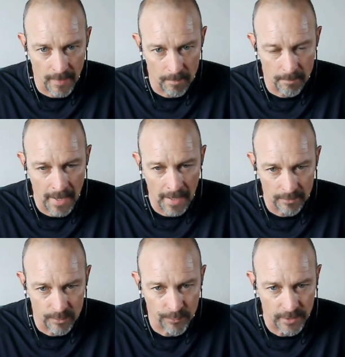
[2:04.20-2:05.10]
that
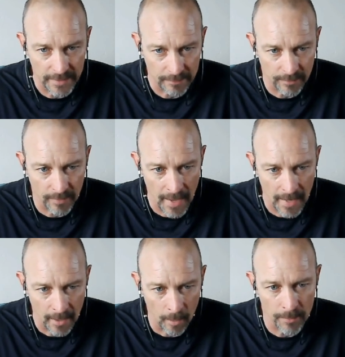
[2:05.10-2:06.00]
manage fleets,
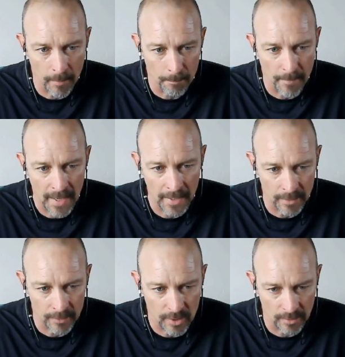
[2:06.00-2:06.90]
that help them
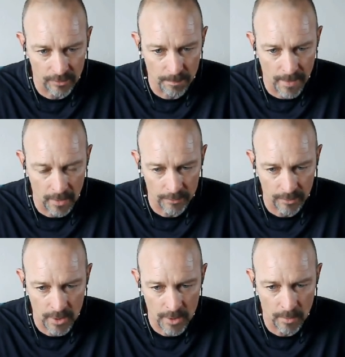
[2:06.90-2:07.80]
manage and better
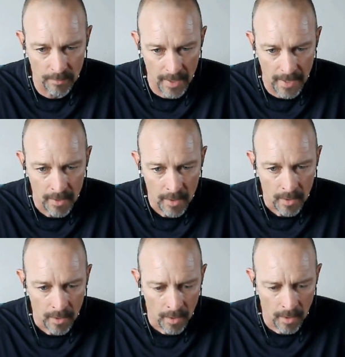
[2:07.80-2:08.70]
secure that
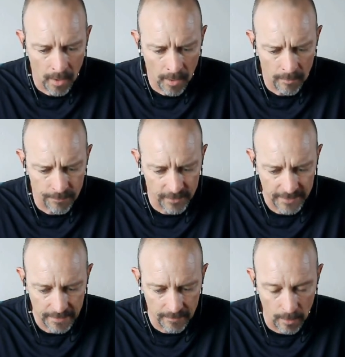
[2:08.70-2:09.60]

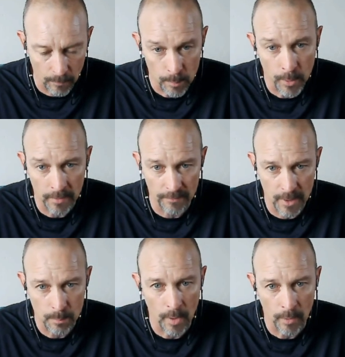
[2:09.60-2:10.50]
fleet that we put in
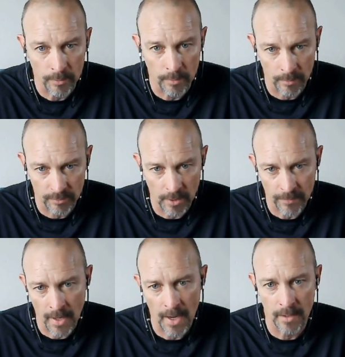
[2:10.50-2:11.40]
vPro. So there's
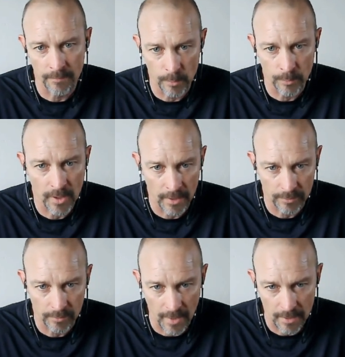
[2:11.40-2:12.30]
different kind of use
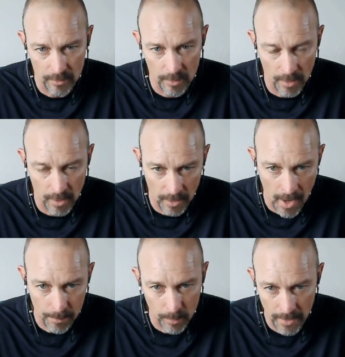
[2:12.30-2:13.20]
cases that you're going to
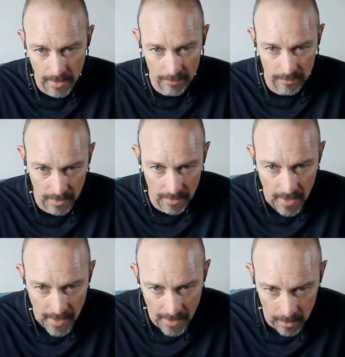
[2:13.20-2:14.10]
operate as an
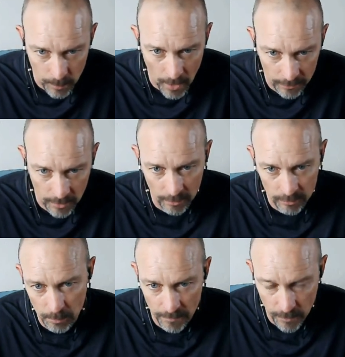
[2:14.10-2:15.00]
enterprise
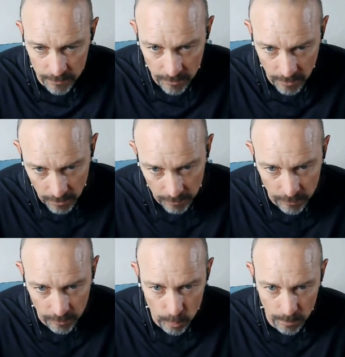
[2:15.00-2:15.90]
customer versus a
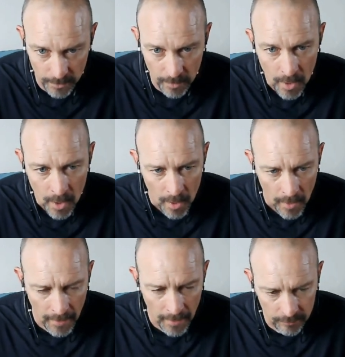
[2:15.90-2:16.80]
consumer.
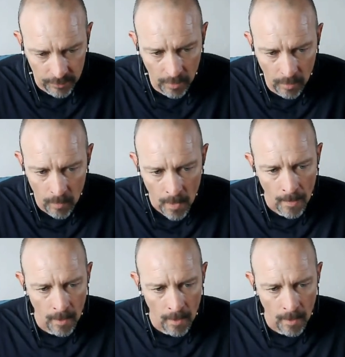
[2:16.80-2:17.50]
And so